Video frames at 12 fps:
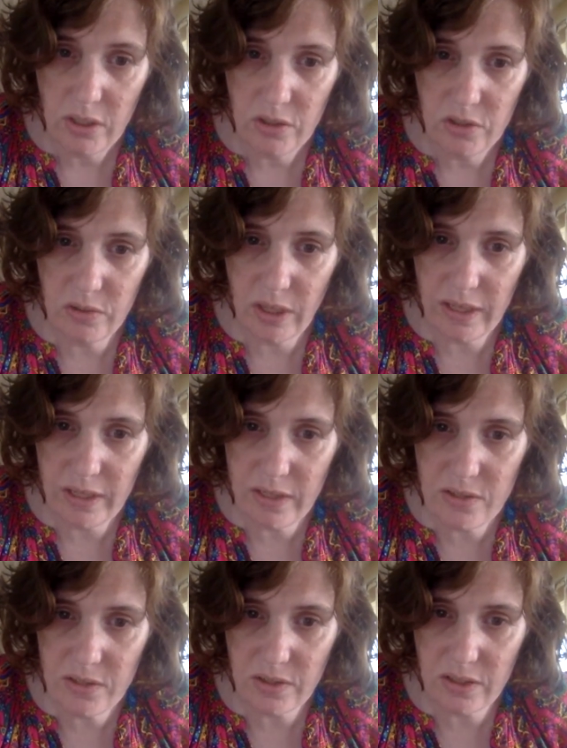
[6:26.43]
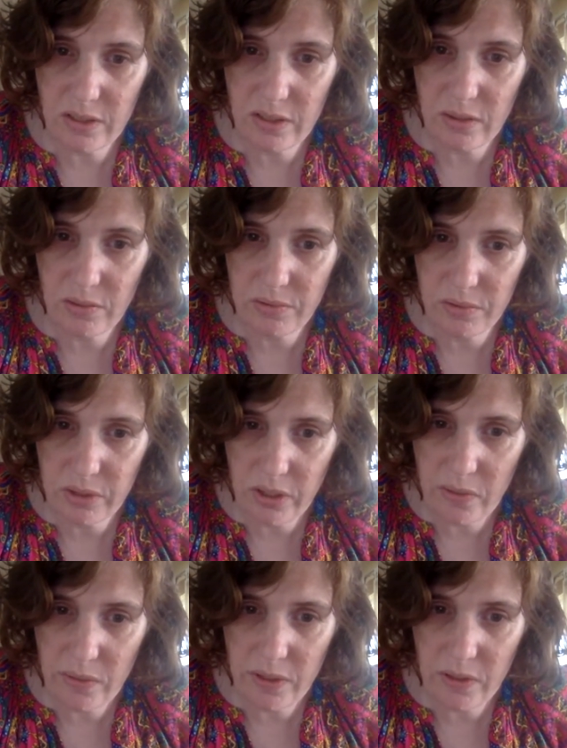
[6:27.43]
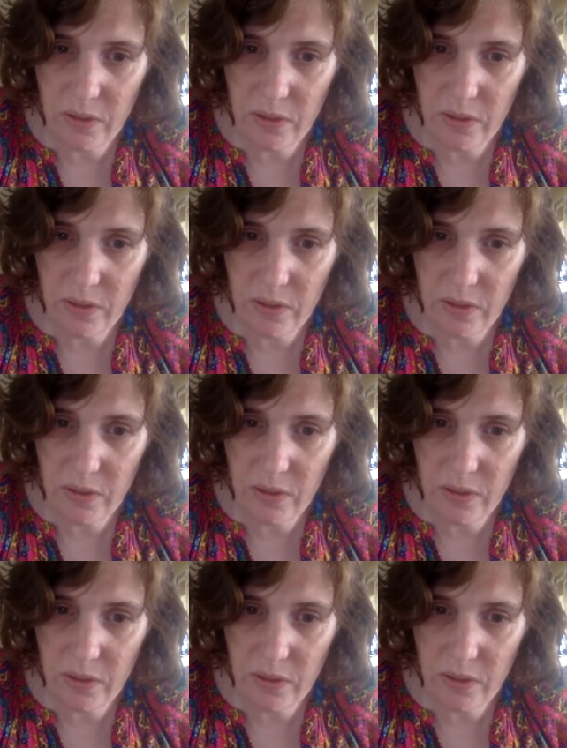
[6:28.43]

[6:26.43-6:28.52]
Do not insert the needle through clothing.